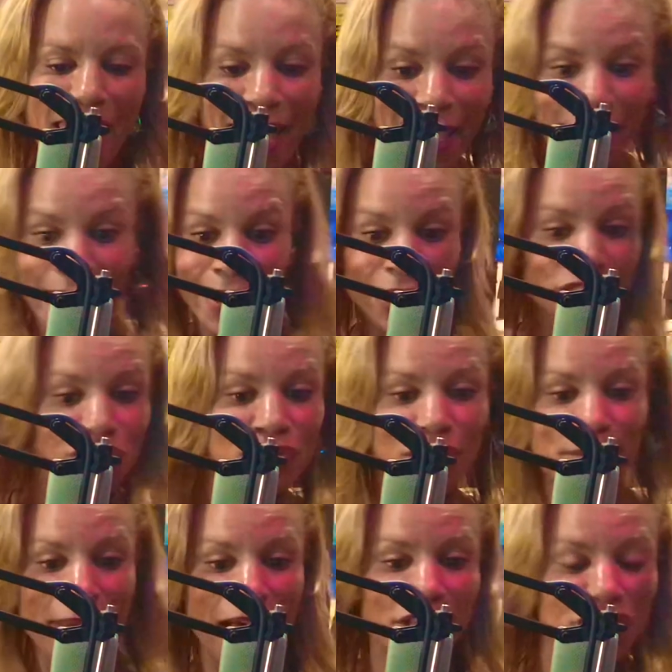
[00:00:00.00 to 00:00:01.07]
and your
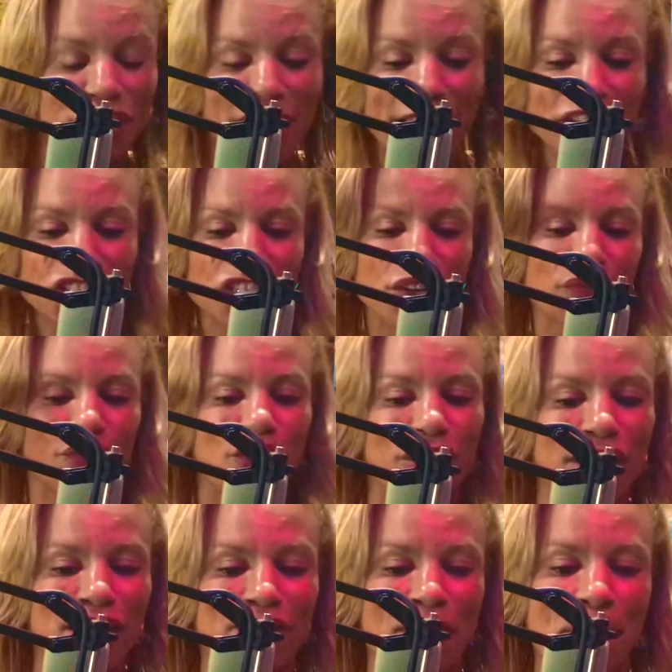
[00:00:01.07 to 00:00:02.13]
imagination for
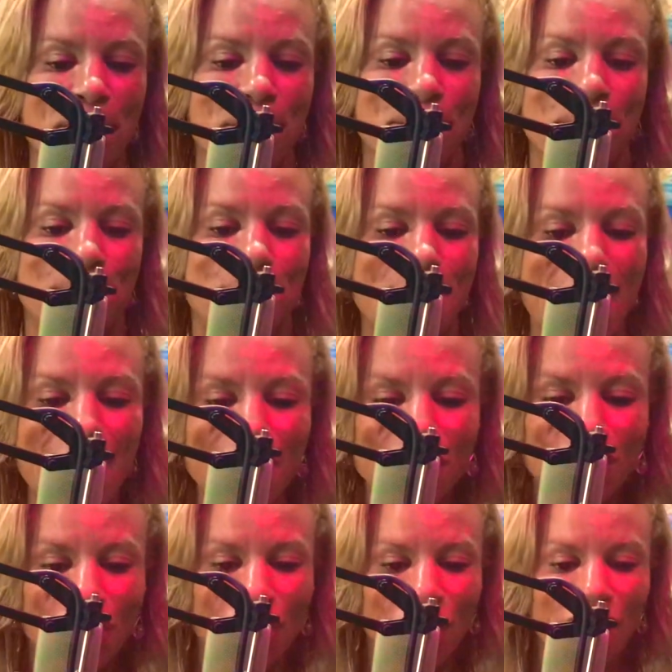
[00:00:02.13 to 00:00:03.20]
even
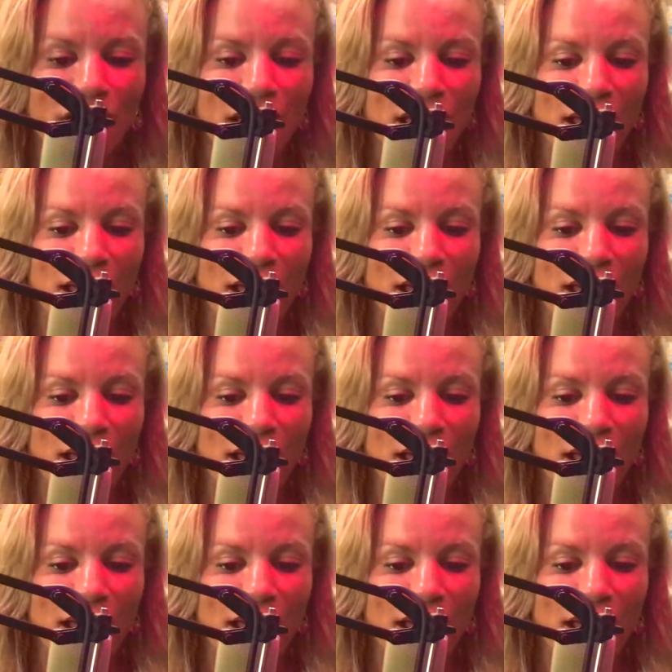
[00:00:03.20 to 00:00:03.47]
better,